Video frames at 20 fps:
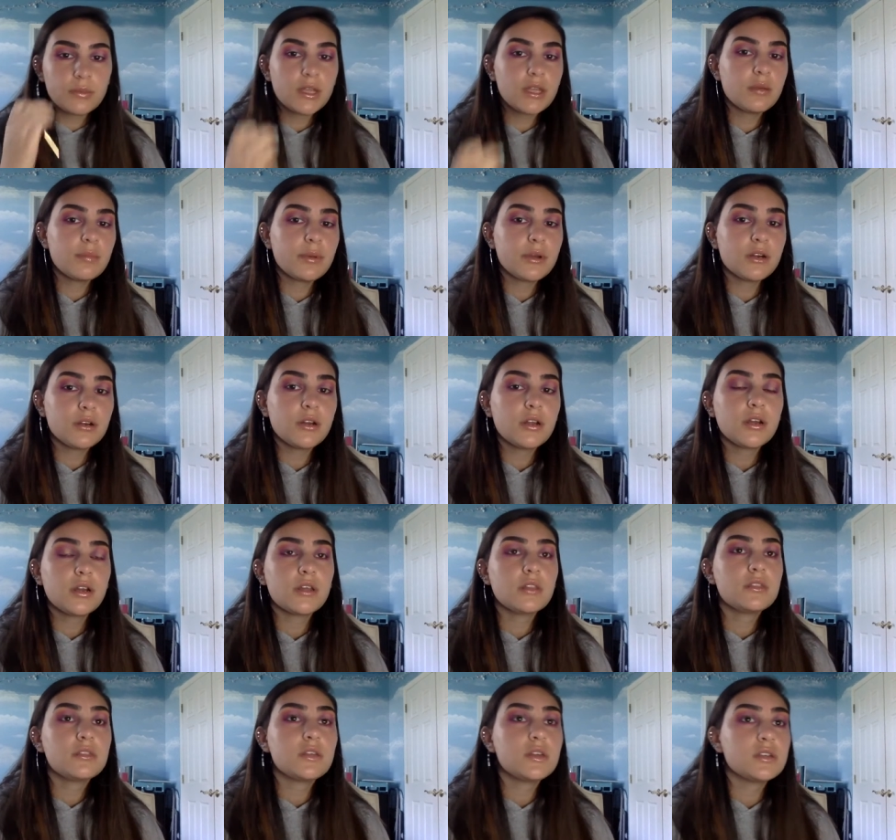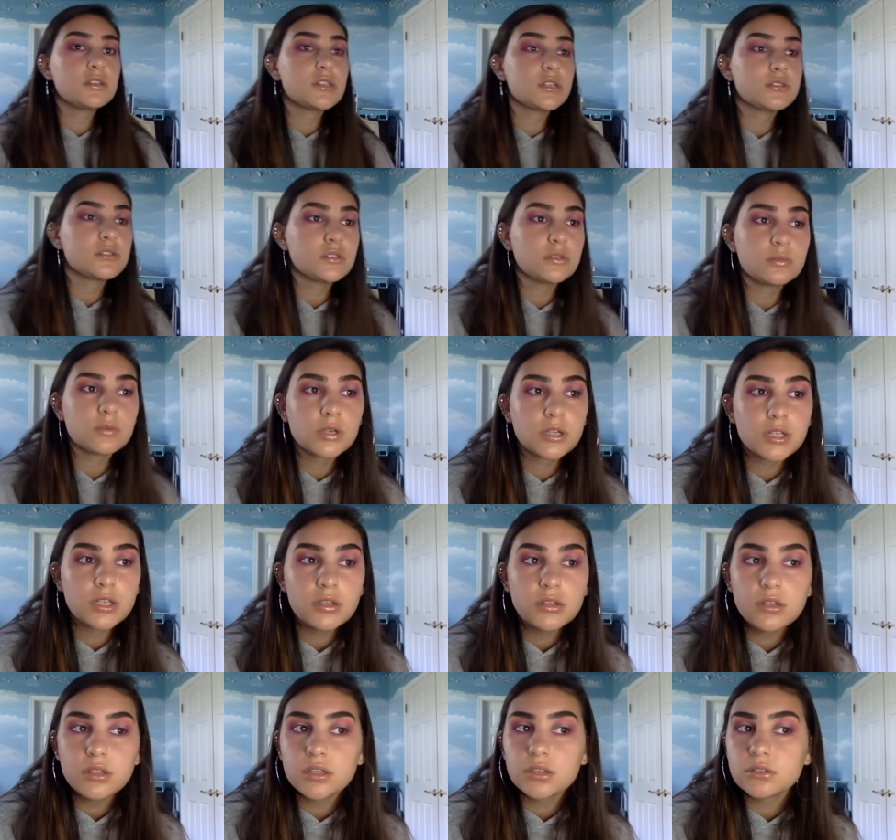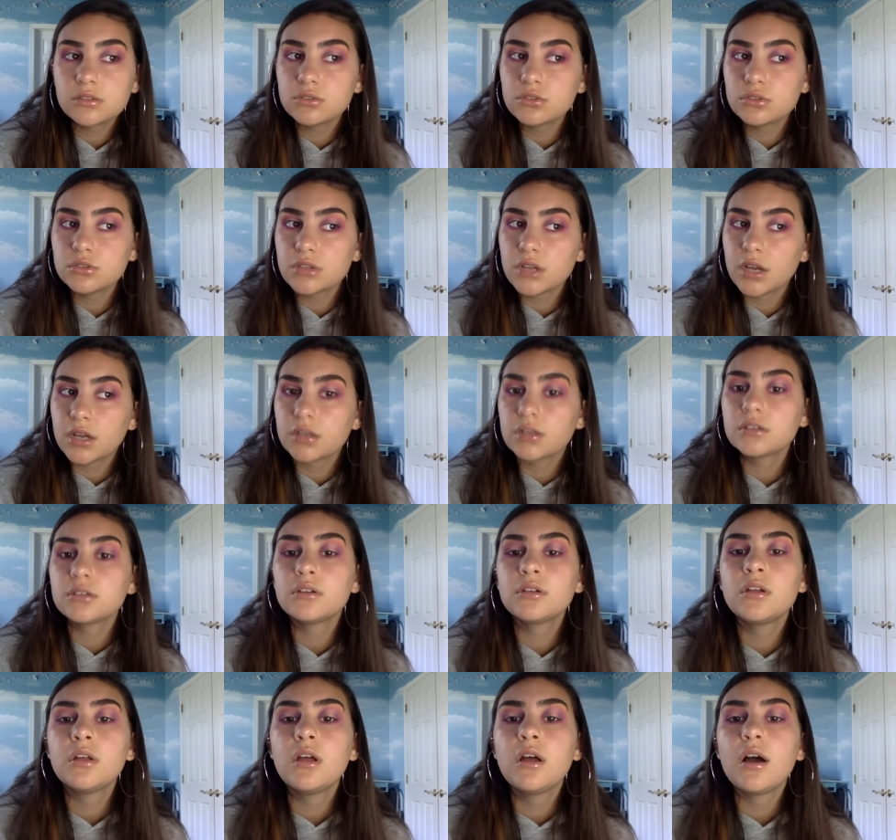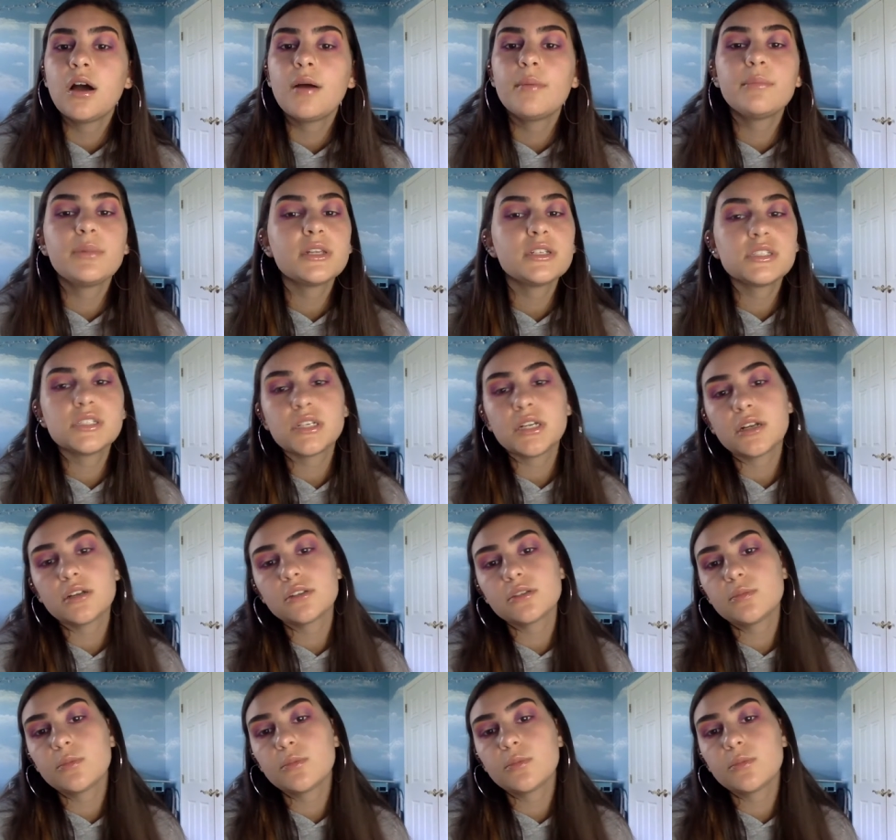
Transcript: to make it better. And I think it's actually working. It's just kind of, I'm blending out,